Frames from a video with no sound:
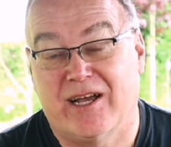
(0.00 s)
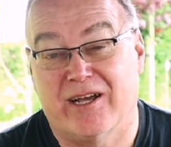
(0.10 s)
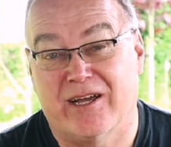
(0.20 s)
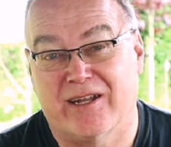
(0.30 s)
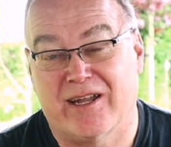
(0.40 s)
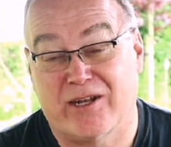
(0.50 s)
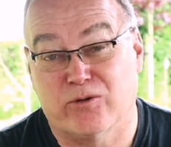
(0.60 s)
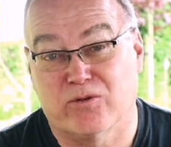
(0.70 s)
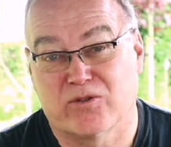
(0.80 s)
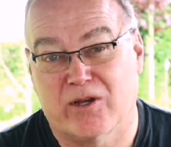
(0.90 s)

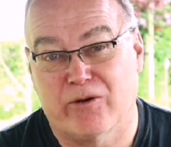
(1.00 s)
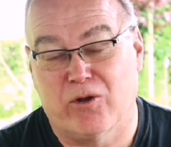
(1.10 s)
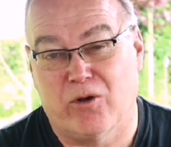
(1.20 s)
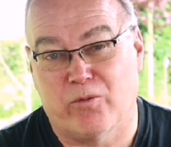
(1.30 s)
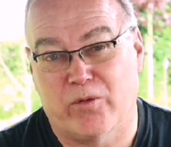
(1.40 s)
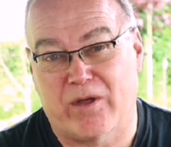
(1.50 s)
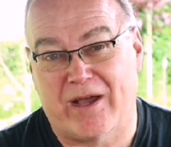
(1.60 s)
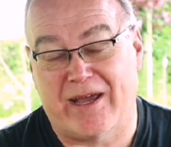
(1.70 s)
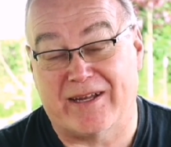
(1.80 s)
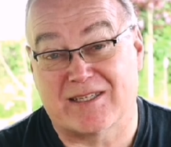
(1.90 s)
And also along with
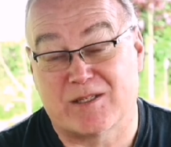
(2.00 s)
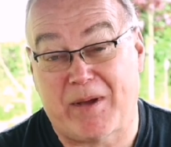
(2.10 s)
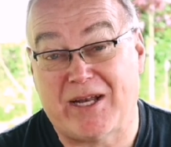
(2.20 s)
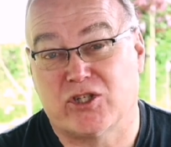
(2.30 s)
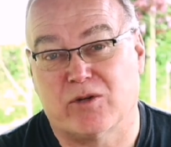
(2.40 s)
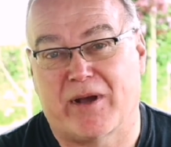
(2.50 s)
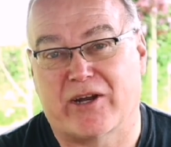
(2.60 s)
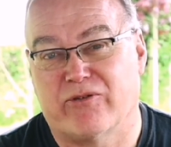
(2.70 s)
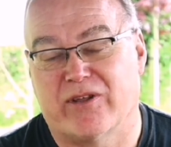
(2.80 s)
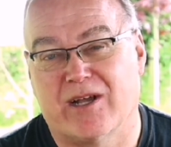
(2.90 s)
that, an expansion
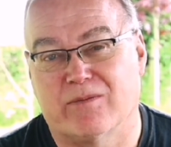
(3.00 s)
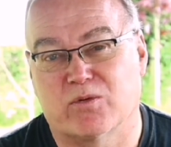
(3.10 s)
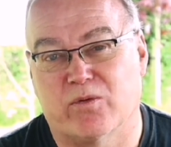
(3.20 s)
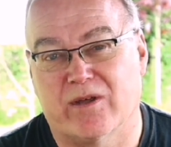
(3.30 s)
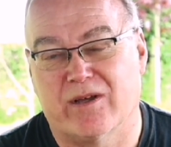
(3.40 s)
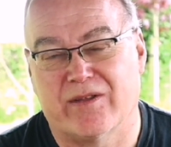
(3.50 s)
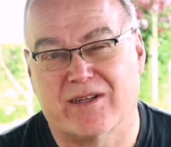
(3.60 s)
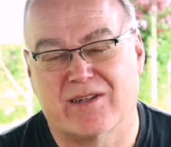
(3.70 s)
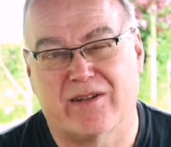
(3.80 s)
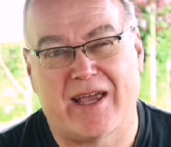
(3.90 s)
battery that comes with it. I
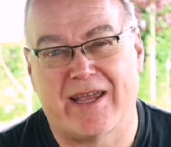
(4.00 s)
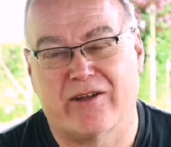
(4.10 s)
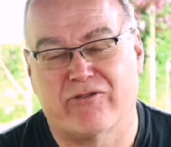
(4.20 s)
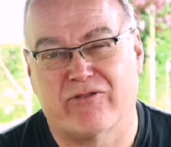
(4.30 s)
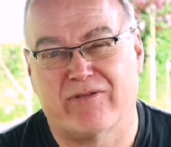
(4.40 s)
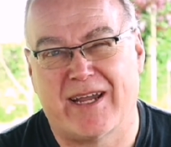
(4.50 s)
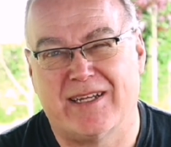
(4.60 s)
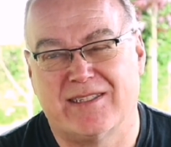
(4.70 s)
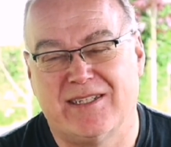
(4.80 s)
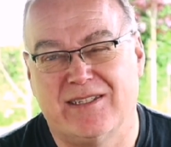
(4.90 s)
think it's another
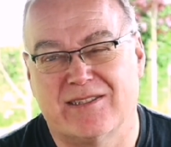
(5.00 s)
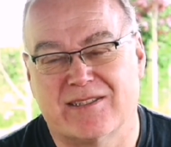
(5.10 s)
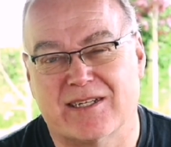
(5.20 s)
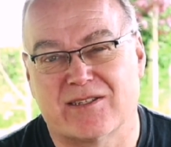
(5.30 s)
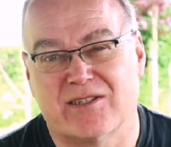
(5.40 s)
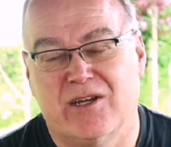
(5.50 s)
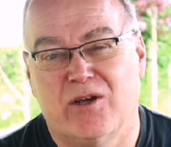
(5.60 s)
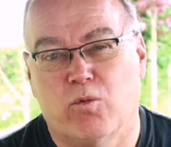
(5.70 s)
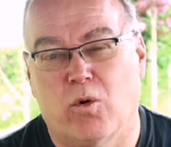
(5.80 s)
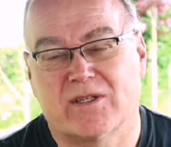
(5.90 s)
886
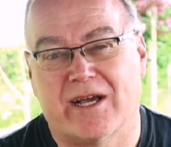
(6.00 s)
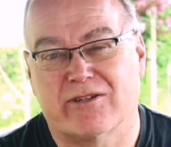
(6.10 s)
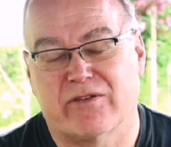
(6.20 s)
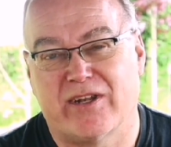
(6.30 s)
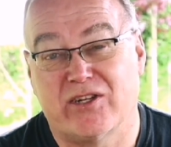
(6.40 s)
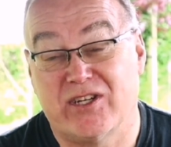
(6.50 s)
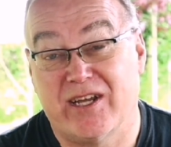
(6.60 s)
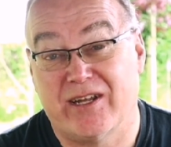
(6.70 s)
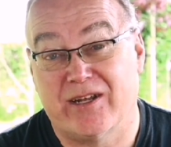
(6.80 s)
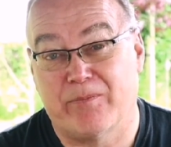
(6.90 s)
watt hours of energy
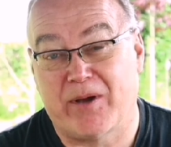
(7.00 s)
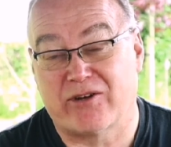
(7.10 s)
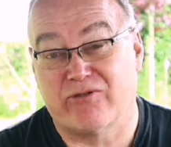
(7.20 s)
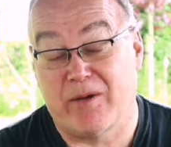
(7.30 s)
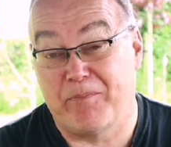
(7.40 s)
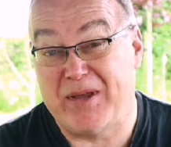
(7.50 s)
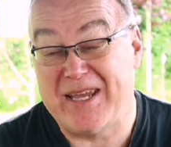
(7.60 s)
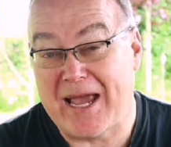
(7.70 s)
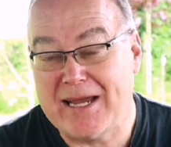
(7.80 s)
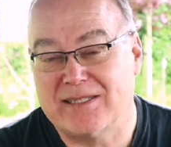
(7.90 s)
in a battery, a
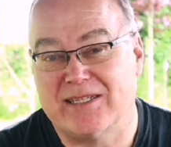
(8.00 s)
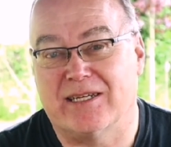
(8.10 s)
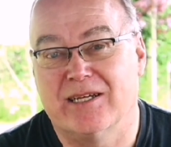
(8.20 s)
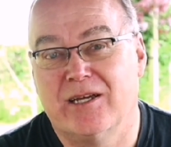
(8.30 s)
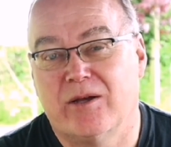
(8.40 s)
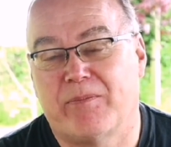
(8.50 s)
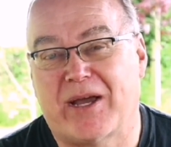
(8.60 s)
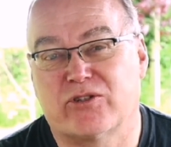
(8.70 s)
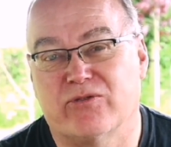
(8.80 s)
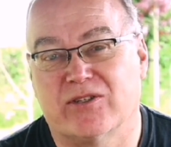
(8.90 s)
B80
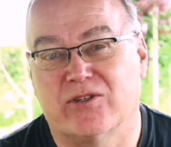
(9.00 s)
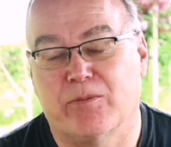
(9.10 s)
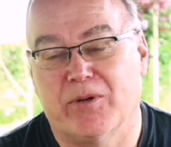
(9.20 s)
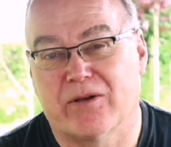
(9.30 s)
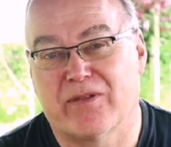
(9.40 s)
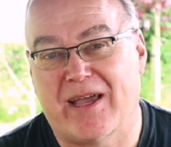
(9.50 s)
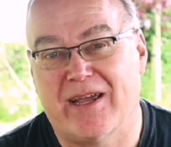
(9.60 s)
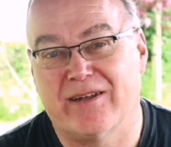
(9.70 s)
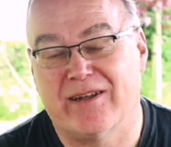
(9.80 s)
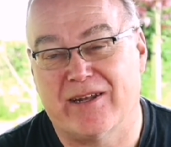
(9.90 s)
battery. So you plug
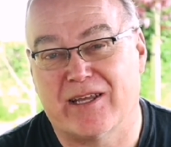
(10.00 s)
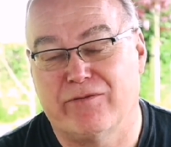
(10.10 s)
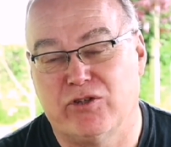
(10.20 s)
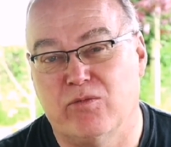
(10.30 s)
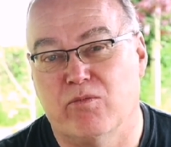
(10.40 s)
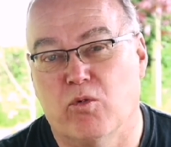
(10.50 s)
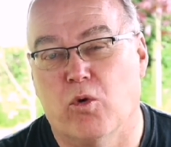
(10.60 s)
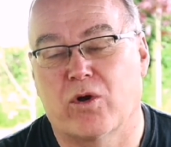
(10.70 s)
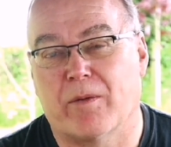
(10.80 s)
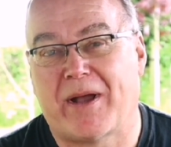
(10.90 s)
that in and it gives you
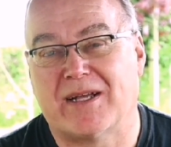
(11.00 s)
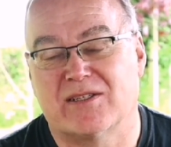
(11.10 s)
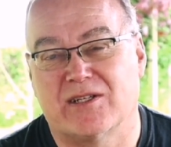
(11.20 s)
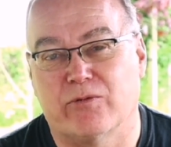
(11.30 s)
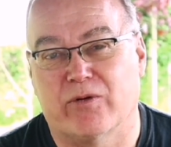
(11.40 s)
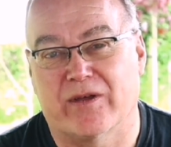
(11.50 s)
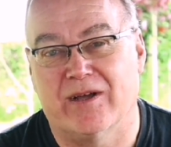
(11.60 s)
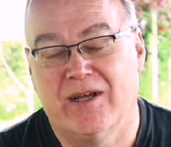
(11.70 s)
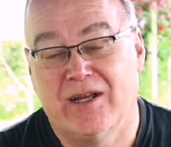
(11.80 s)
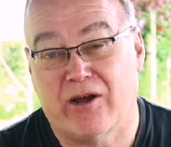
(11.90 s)
more capacity with it.